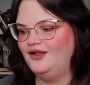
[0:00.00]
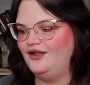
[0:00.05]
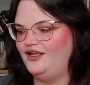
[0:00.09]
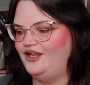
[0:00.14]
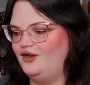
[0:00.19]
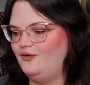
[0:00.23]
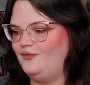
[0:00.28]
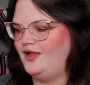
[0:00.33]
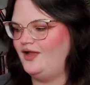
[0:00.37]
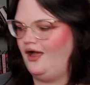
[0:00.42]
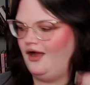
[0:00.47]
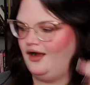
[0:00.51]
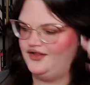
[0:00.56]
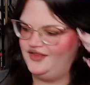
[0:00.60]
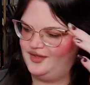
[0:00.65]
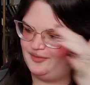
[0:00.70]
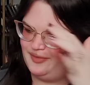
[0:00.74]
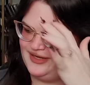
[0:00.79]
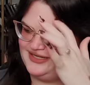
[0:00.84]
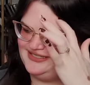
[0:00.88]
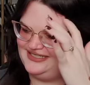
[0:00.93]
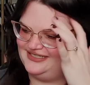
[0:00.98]
here we are in the
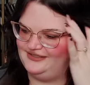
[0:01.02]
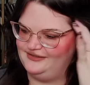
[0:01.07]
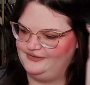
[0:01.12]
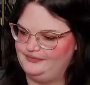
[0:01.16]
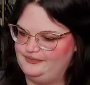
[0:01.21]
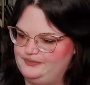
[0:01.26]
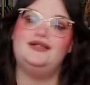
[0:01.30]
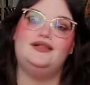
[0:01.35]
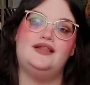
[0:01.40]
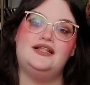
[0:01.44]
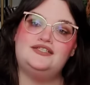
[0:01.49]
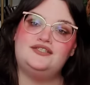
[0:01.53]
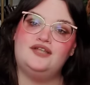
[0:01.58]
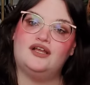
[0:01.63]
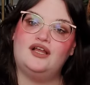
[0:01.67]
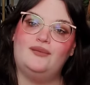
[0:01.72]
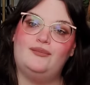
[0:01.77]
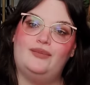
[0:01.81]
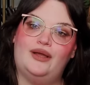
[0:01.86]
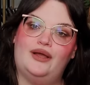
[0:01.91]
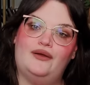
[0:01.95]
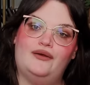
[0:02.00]
present. Let's talk
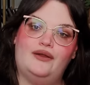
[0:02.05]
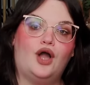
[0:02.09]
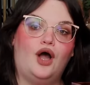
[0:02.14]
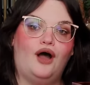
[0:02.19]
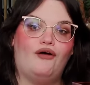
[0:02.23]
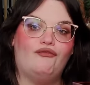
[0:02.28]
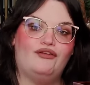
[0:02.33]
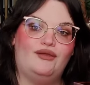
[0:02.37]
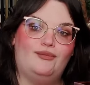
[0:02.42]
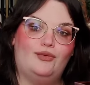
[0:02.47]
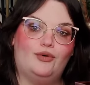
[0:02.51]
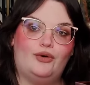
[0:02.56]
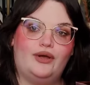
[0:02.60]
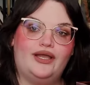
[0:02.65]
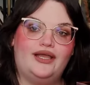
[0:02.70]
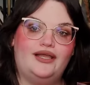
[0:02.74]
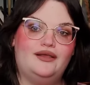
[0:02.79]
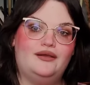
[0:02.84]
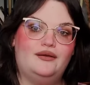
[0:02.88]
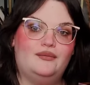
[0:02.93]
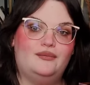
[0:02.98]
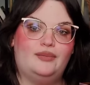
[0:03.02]
about Coffee
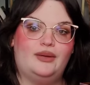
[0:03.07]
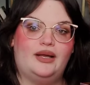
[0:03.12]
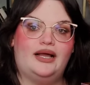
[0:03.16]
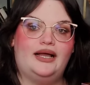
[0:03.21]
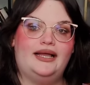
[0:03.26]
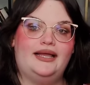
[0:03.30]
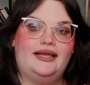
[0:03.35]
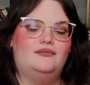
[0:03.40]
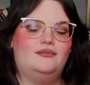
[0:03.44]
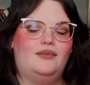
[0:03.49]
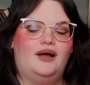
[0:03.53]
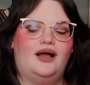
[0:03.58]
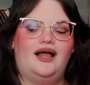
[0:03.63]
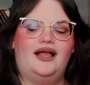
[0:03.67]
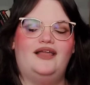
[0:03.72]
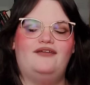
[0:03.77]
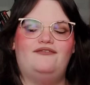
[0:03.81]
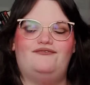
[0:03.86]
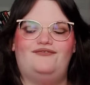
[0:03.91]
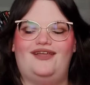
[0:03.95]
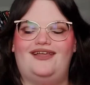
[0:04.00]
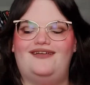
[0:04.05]
Boy by
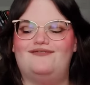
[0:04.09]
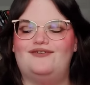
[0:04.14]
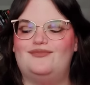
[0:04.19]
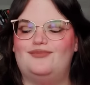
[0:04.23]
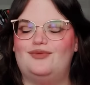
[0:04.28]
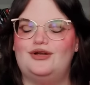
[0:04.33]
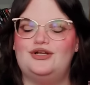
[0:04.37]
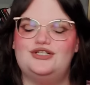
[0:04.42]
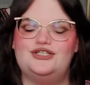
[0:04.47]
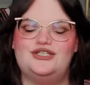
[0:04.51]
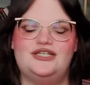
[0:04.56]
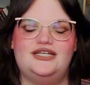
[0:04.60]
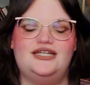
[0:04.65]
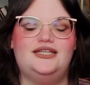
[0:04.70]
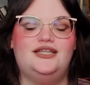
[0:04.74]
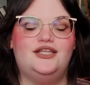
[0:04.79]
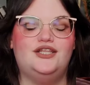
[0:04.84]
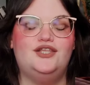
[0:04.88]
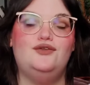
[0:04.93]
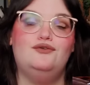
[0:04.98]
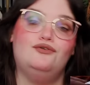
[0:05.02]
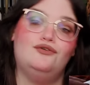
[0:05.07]
my favorite person in
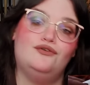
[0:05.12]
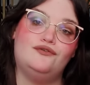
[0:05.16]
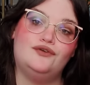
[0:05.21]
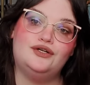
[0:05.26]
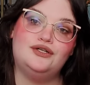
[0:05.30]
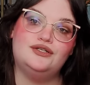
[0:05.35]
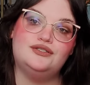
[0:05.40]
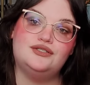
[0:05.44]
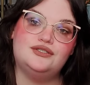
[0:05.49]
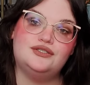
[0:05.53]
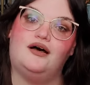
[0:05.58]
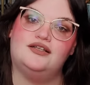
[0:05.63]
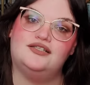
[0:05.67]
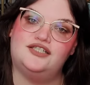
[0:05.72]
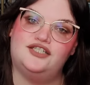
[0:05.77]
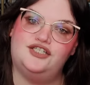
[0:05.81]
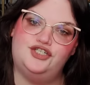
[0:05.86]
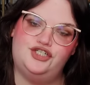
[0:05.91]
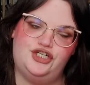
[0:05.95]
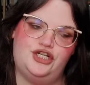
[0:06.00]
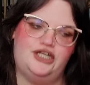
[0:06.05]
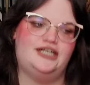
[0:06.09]
the universe,
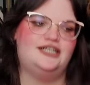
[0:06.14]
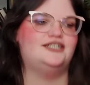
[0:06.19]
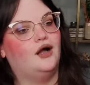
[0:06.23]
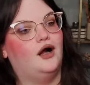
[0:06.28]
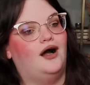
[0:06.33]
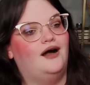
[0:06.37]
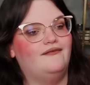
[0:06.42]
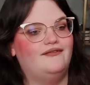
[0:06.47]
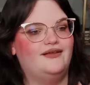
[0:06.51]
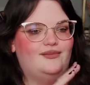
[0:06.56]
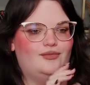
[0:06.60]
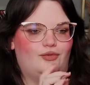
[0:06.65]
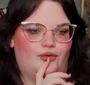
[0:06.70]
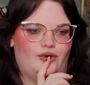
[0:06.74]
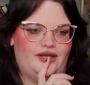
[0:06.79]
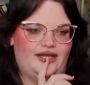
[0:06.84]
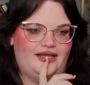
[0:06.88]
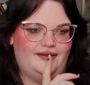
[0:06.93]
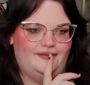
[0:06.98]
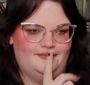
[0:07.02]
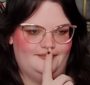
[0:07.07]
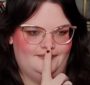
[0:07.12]
Austin Chan. Coffee
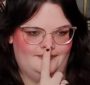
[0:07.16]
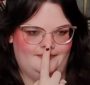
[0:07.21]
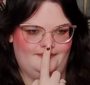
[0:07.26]
Boy